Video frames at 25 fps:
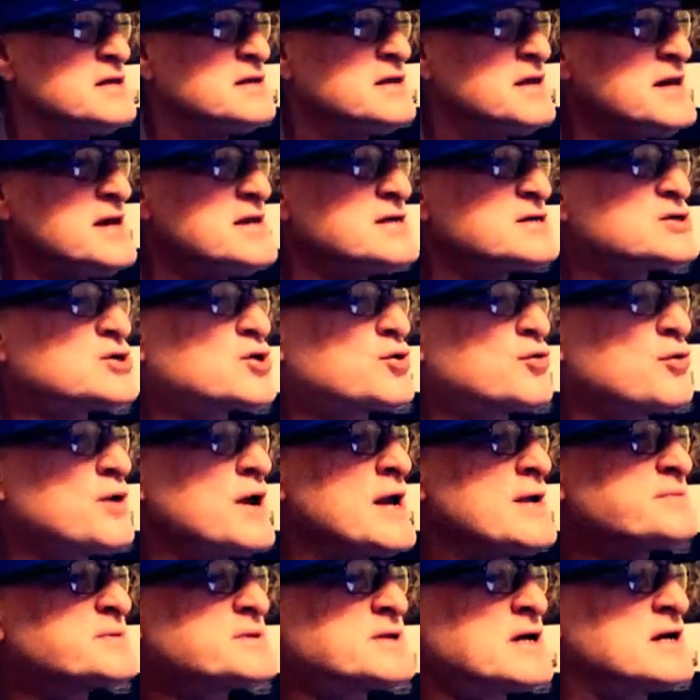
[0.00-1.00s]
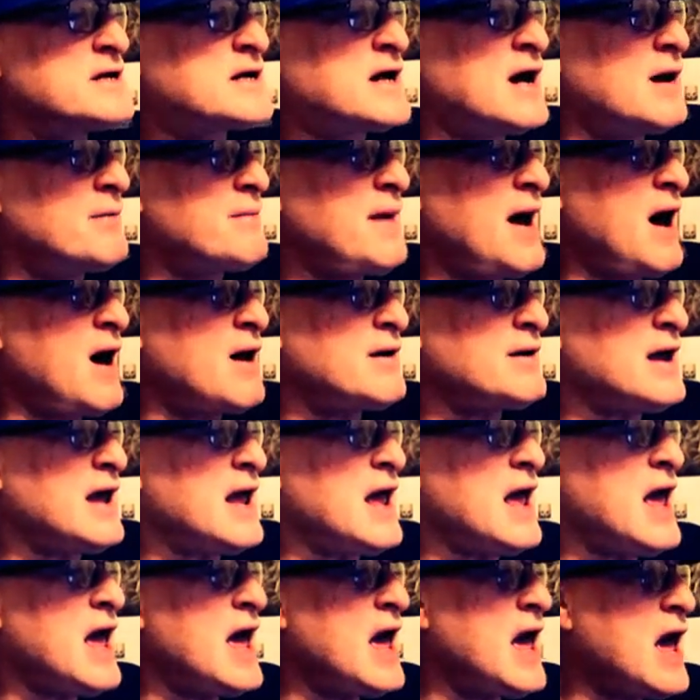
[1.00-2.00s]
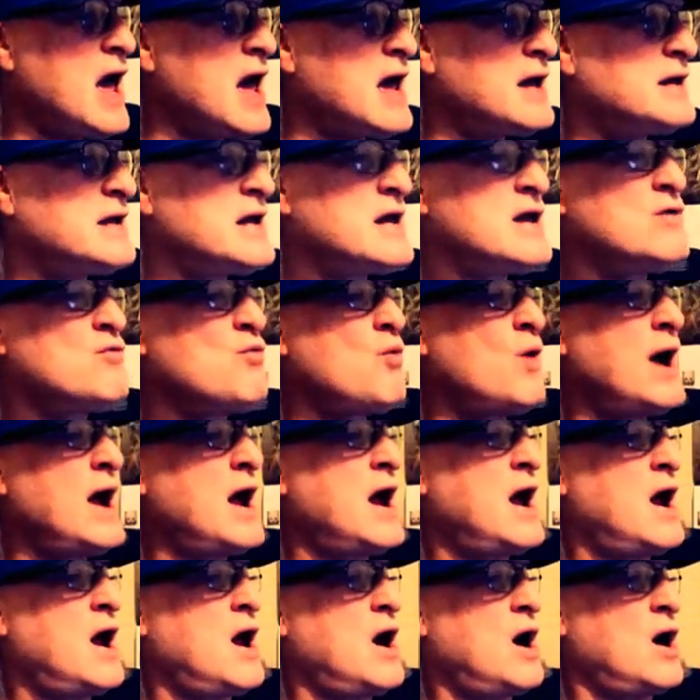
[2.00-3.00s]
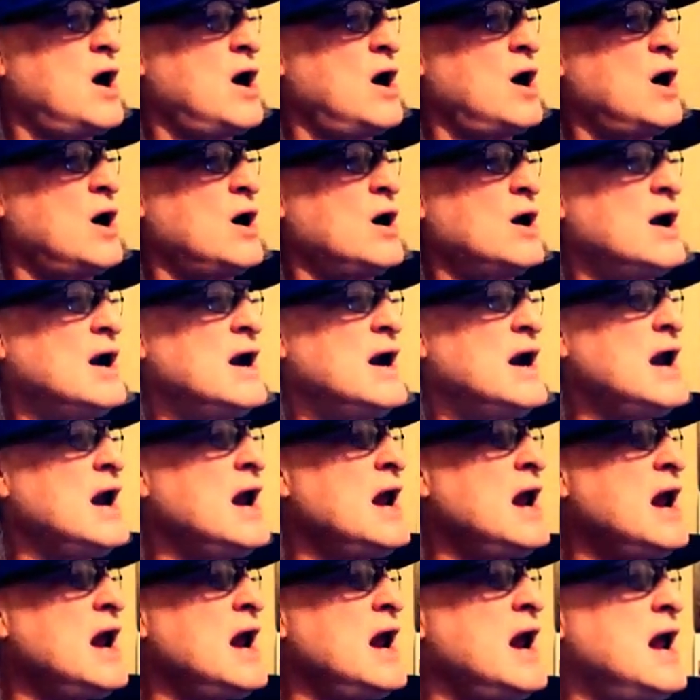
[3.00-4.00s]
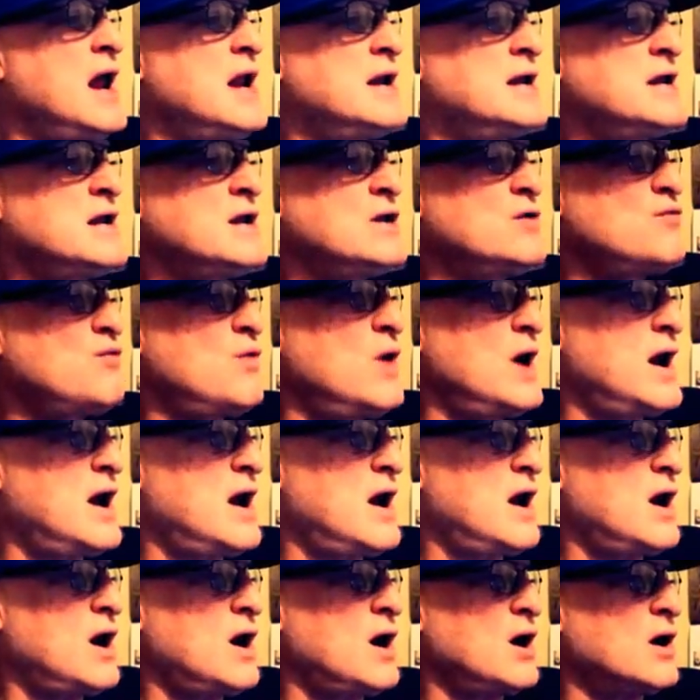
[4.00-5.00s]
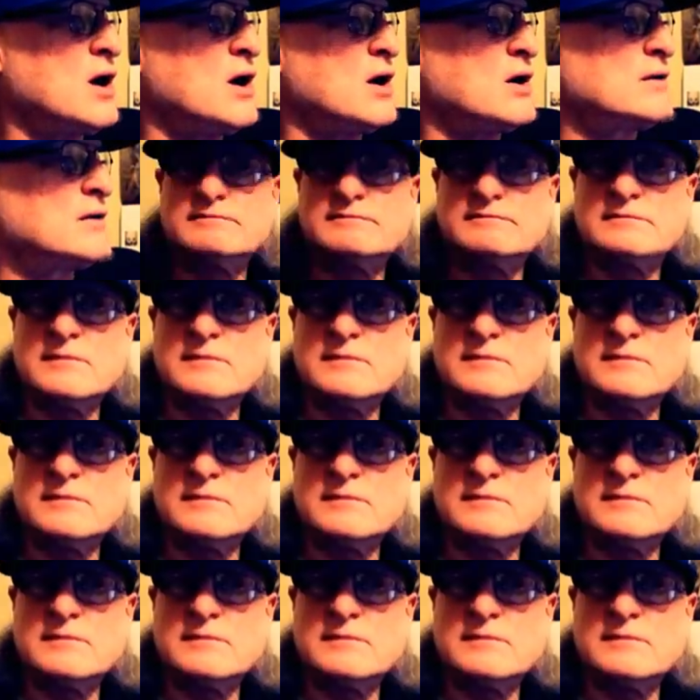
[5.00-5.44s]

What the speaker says: These creeps can come out anywhere. Anywhere.